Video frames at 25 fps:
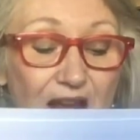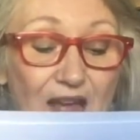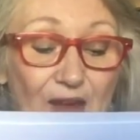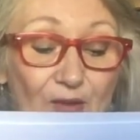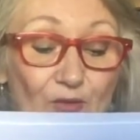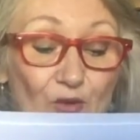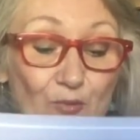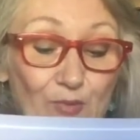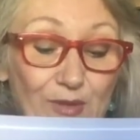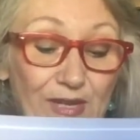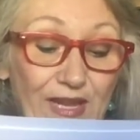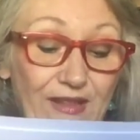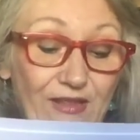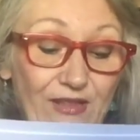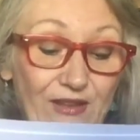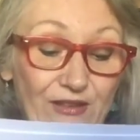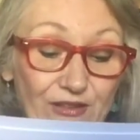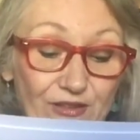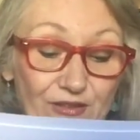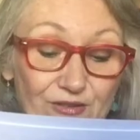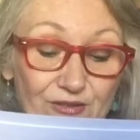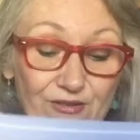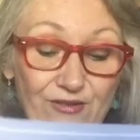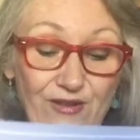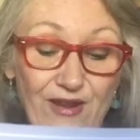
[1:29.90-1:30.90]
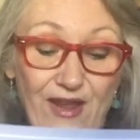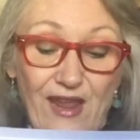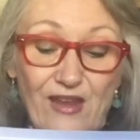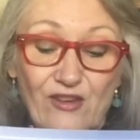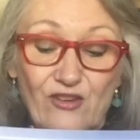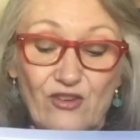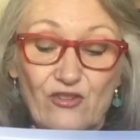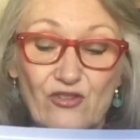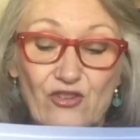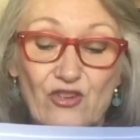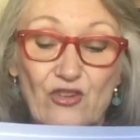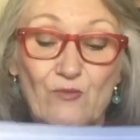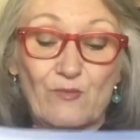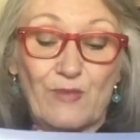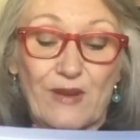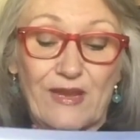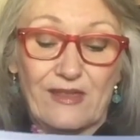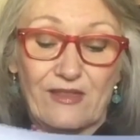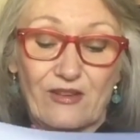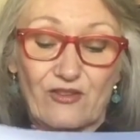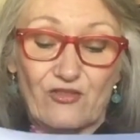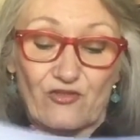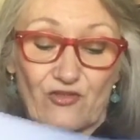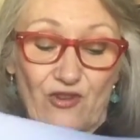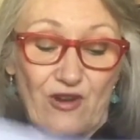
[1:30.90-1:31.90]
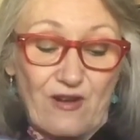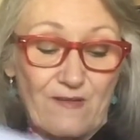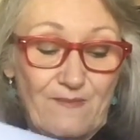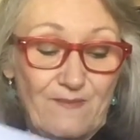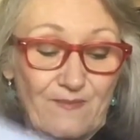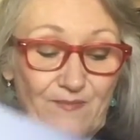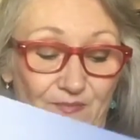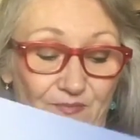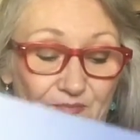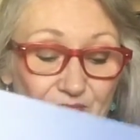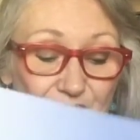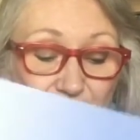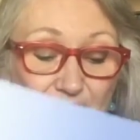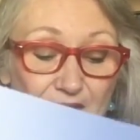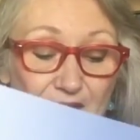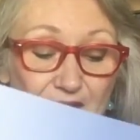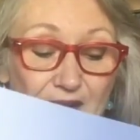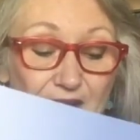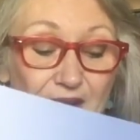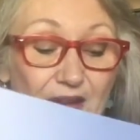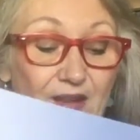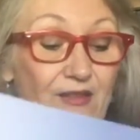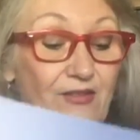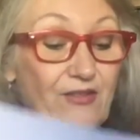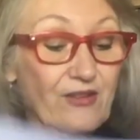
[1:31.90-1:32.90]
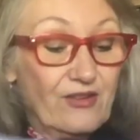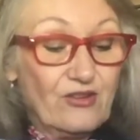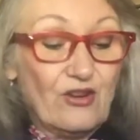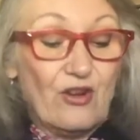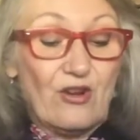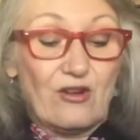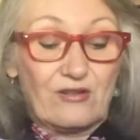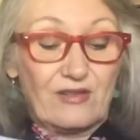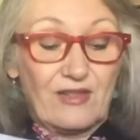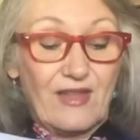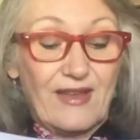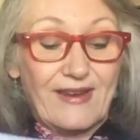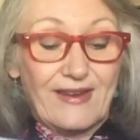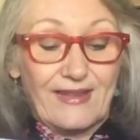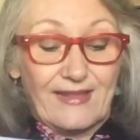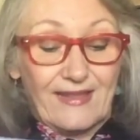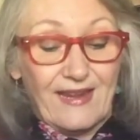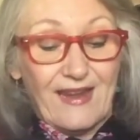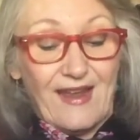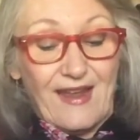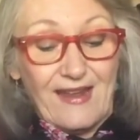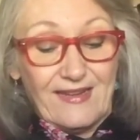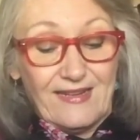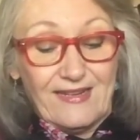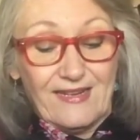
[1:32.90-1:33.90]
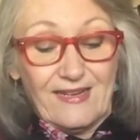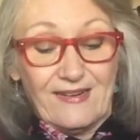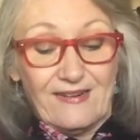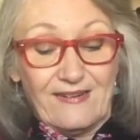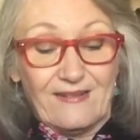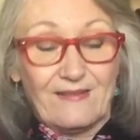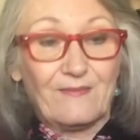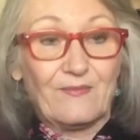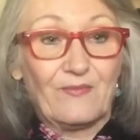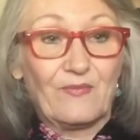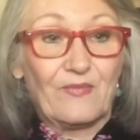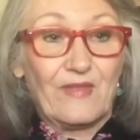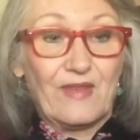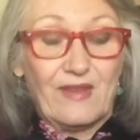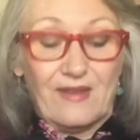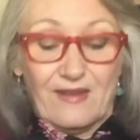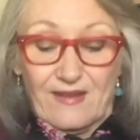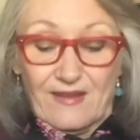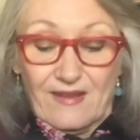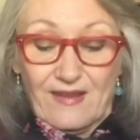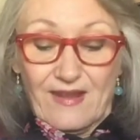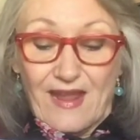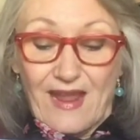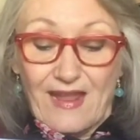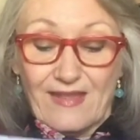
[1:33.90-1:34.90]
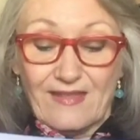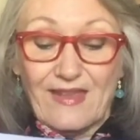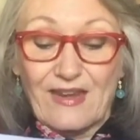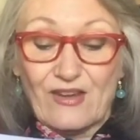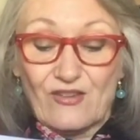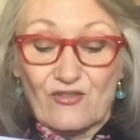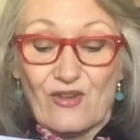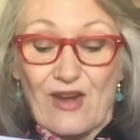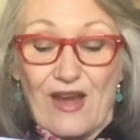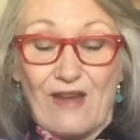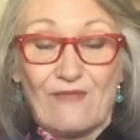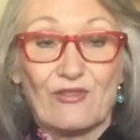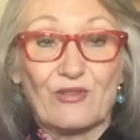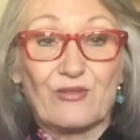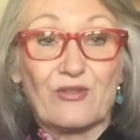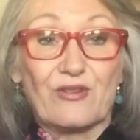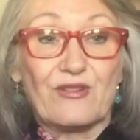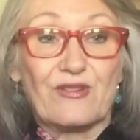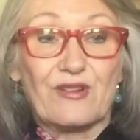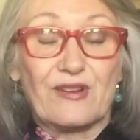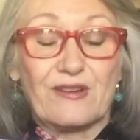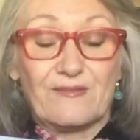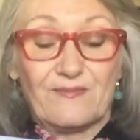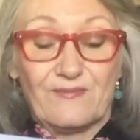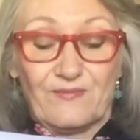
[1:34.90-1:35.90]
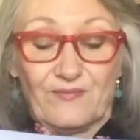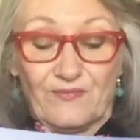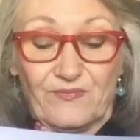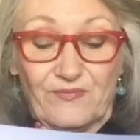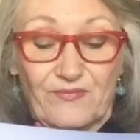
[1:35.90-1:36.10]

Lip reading: I will play the lute and you shall beat the drum." The dog liked the idea, and they traveled on.